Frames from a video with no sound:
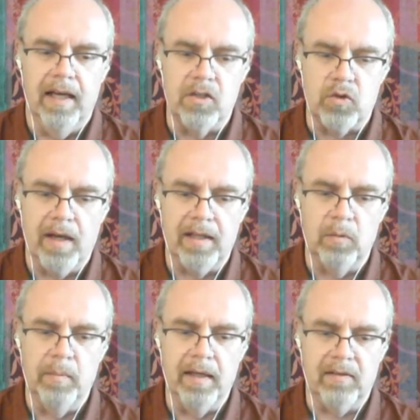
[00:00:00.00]
and trying
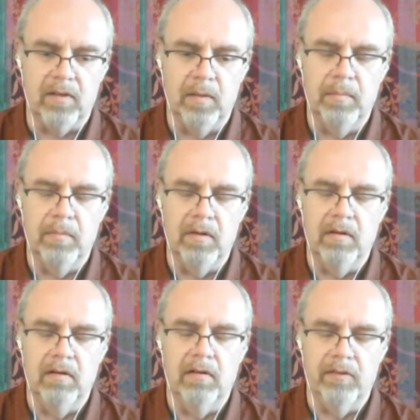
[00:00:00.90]
to make some
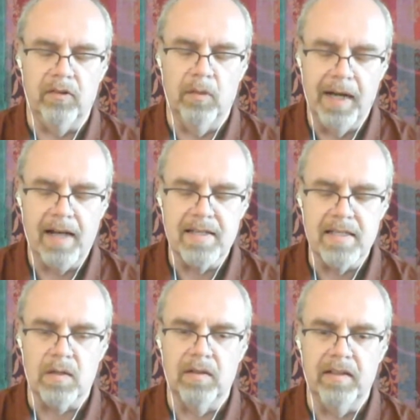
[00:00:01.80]
uh, some
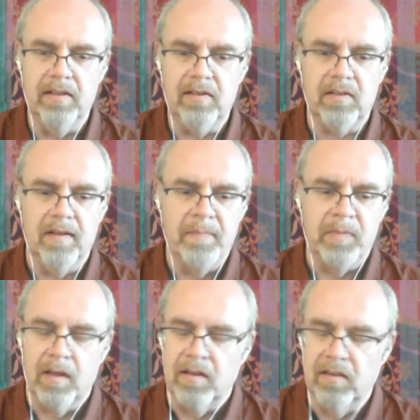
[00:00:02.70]
analysis on this.
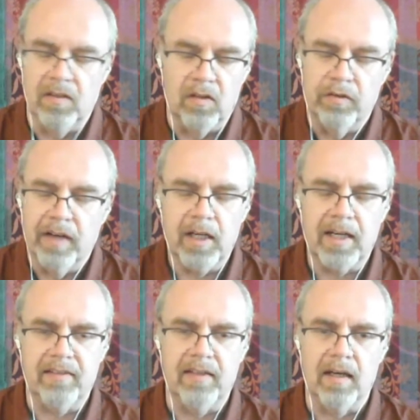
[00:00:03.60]
This is a very
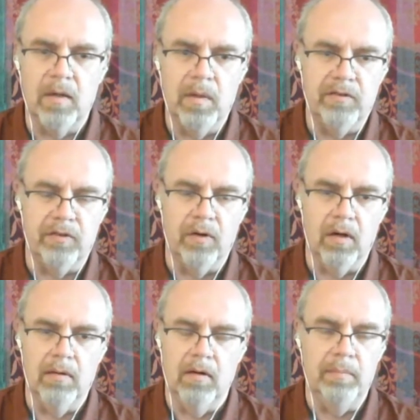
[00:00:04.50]
classical way
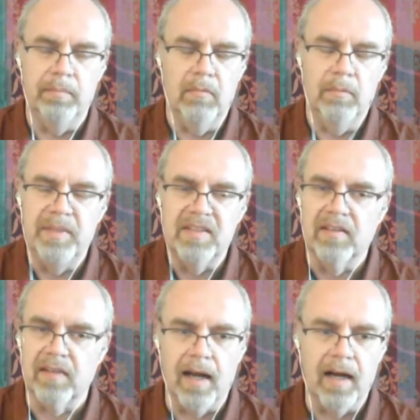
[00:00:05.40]
for a, a
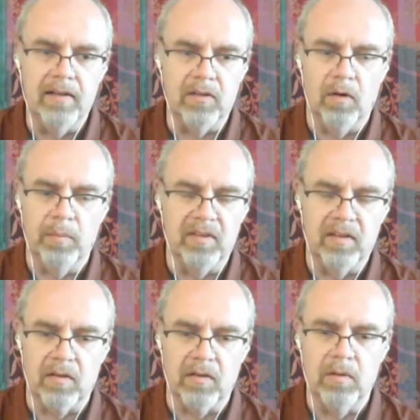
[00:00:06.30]
business analyst or a
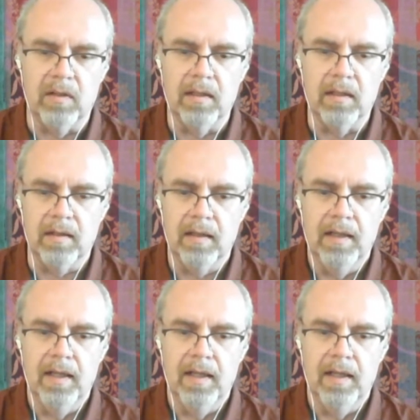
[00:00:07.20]
business consultant.